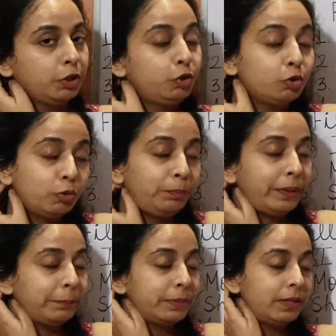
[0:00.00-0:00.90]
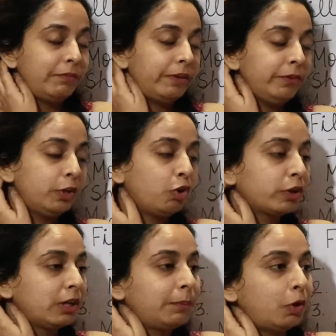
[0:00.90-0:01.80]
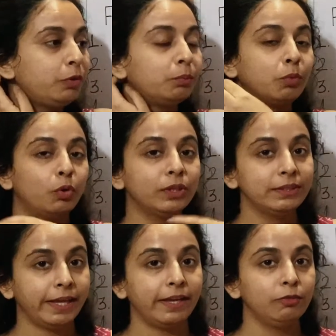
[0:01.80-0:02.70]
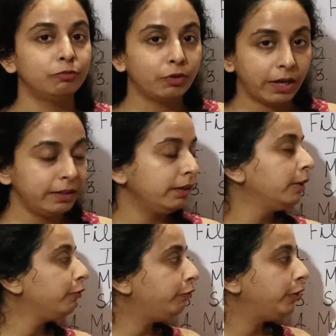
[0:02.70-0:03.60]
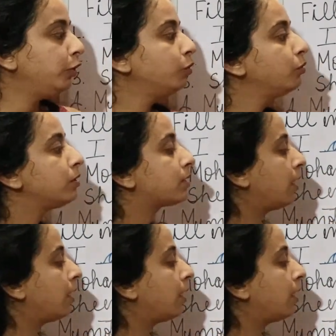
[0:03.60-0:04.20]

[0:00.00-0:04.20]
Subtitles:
Two people, when we are talking about more than one, we use